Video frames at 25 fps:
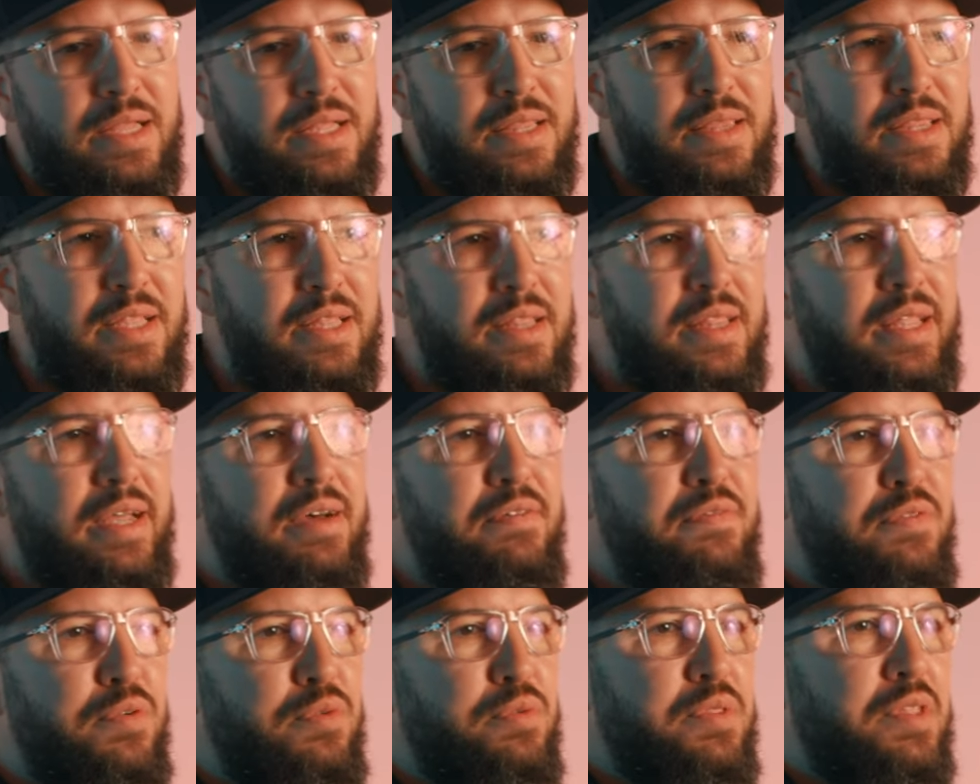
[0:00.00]
The
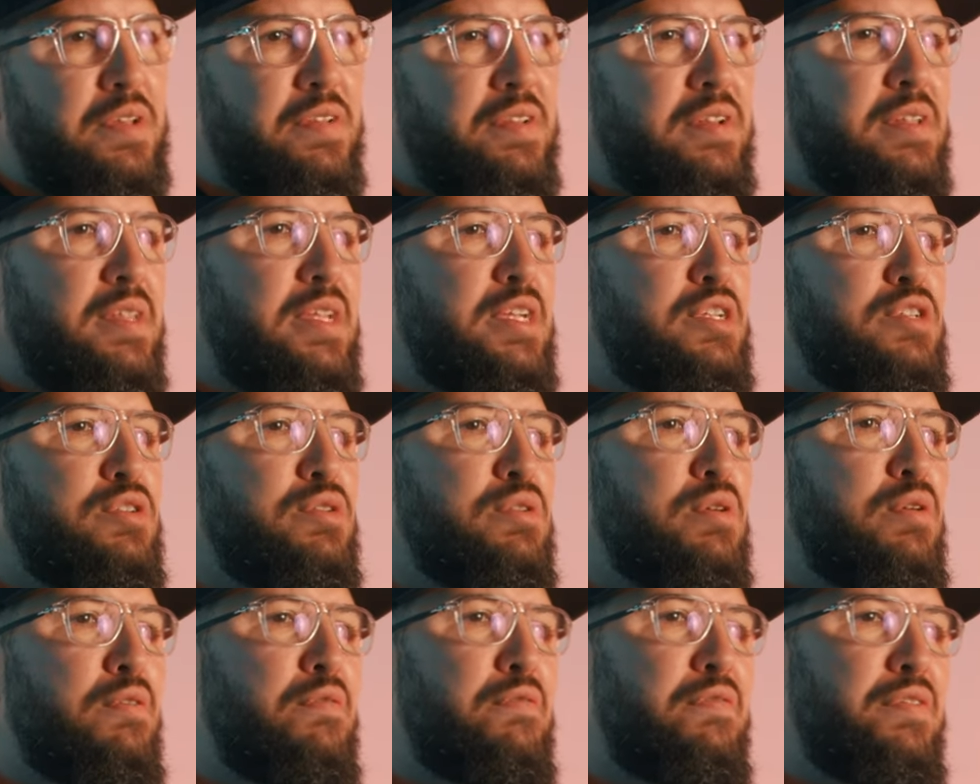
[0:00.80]
devil doesn't need to
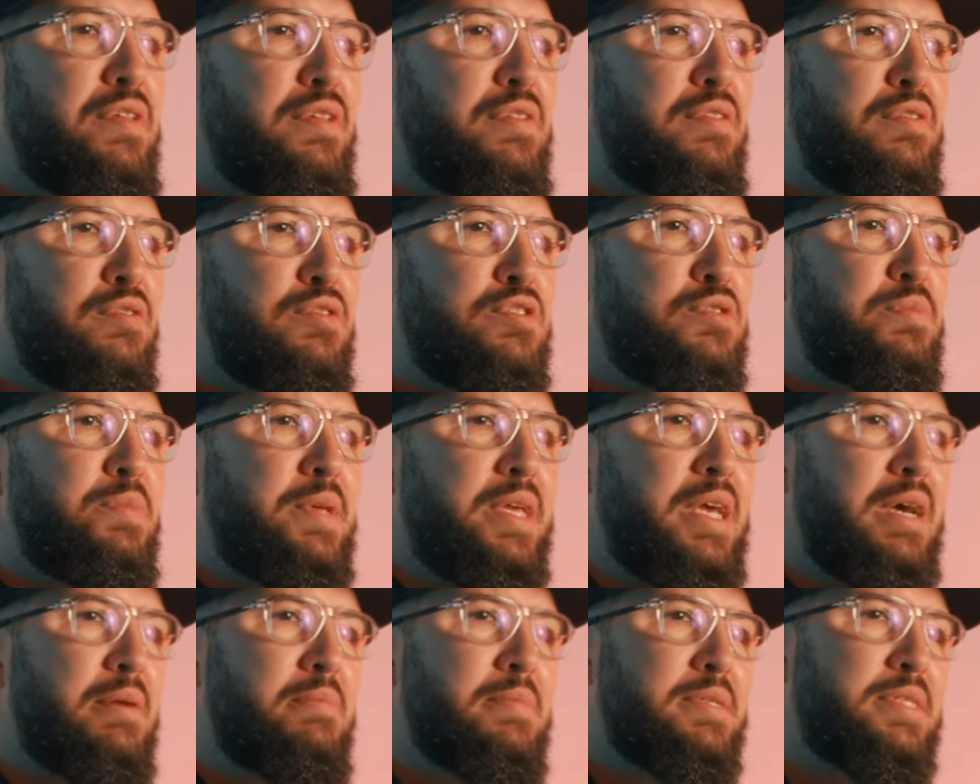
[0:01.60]
convince you to
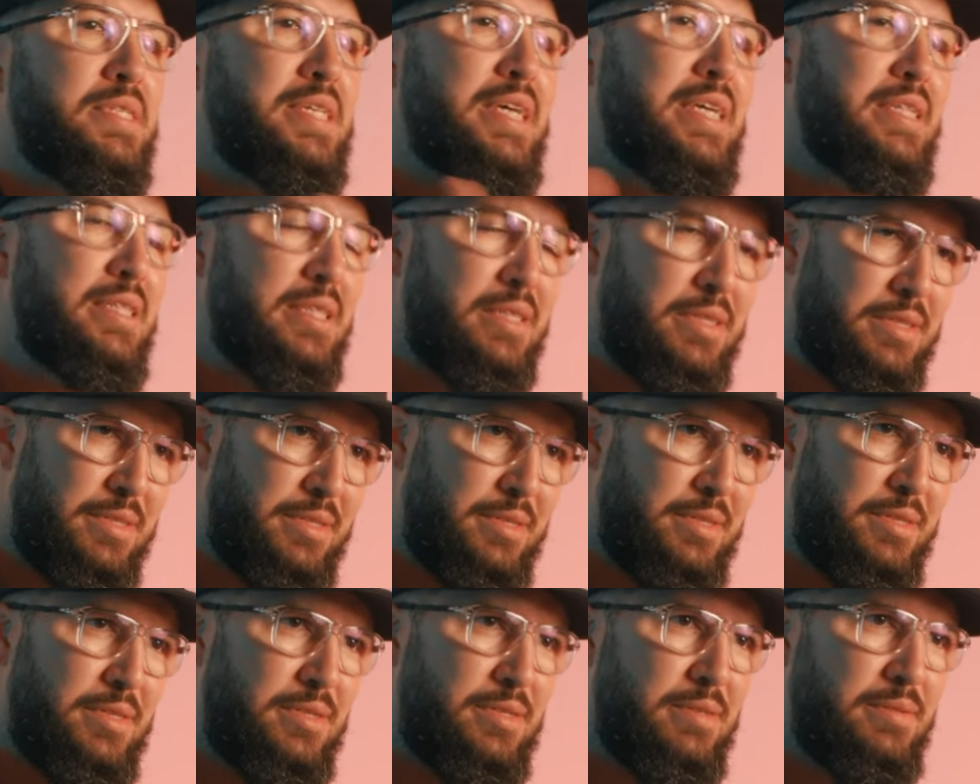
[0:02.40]
become a
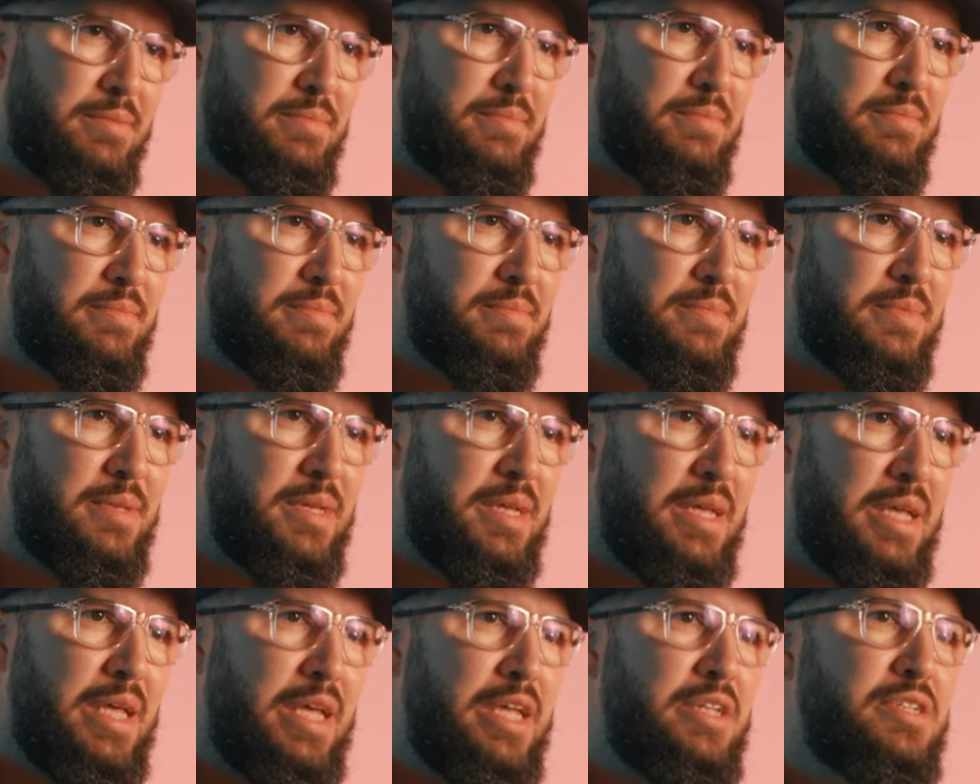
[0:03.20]
Satanist,
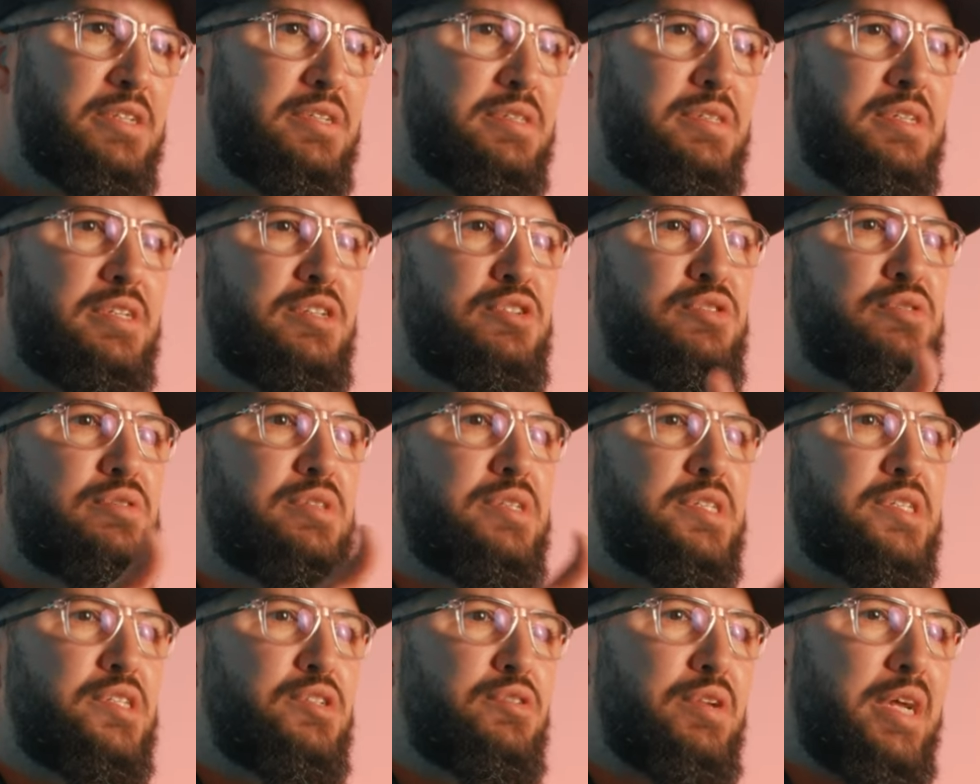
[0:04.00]
he just needs to
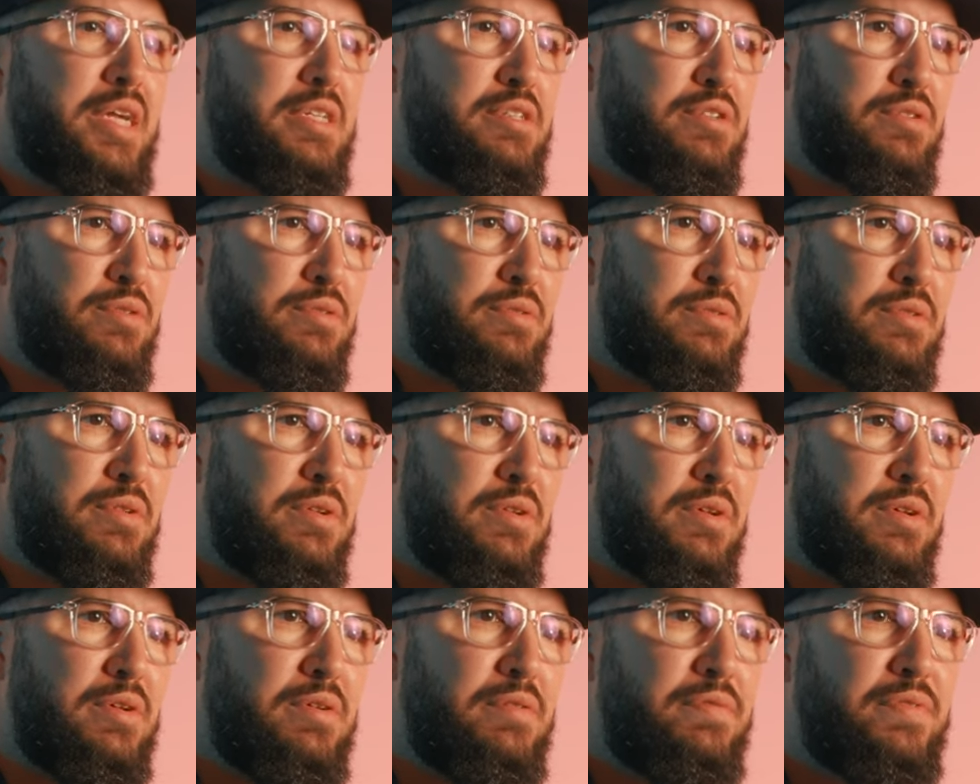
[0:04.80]
distract you
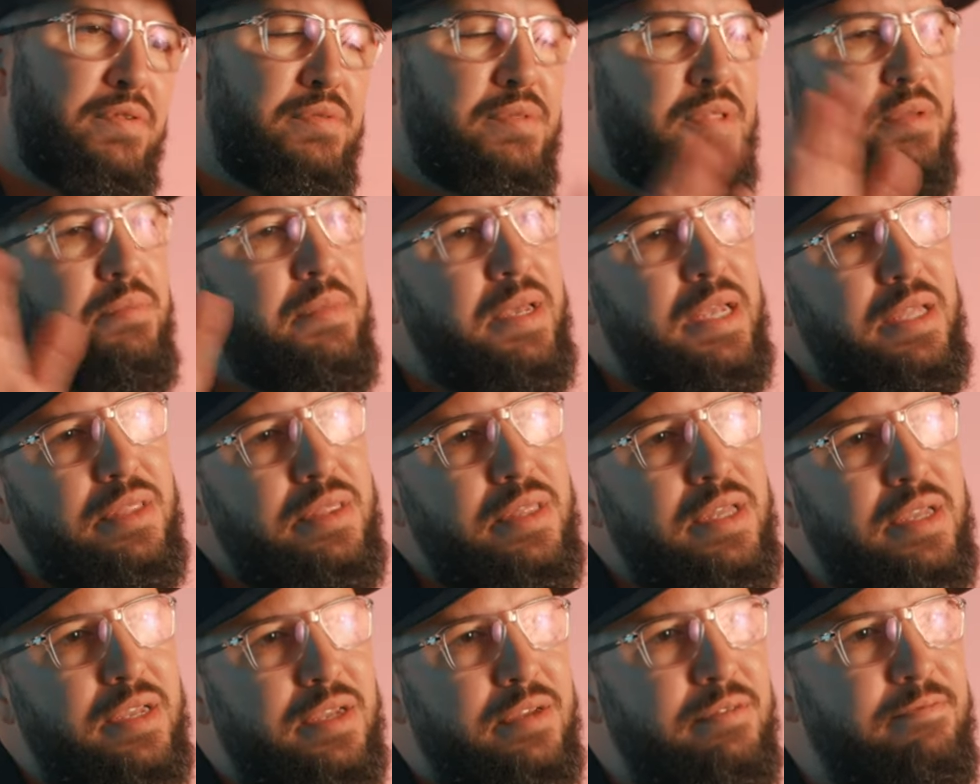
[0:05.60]
from the main
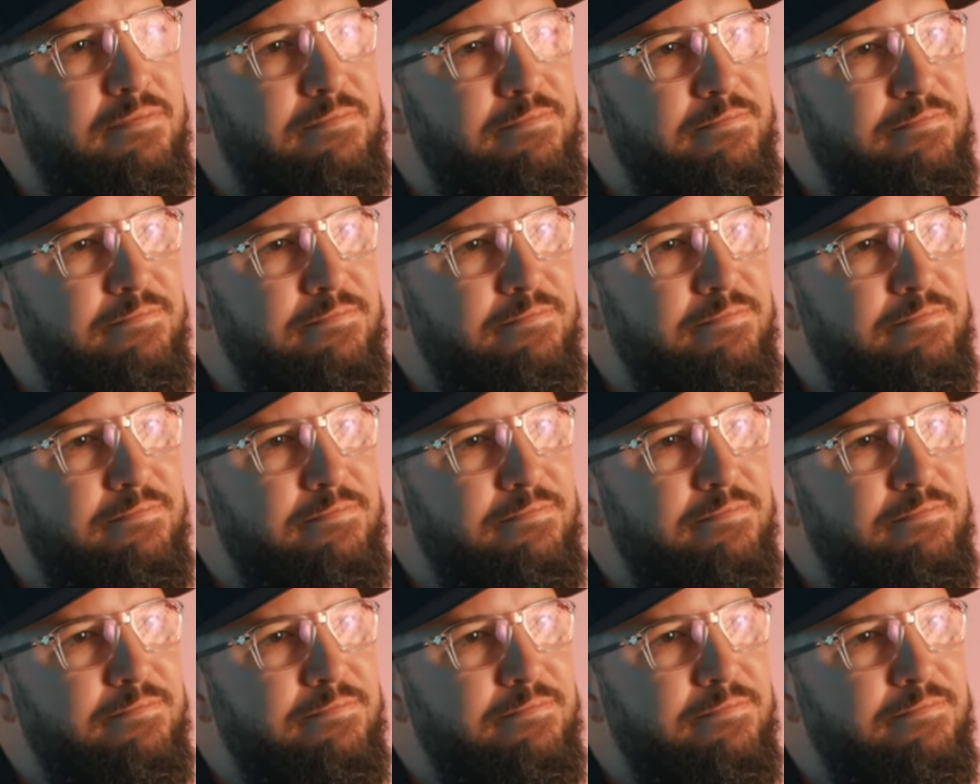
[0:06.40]
thing.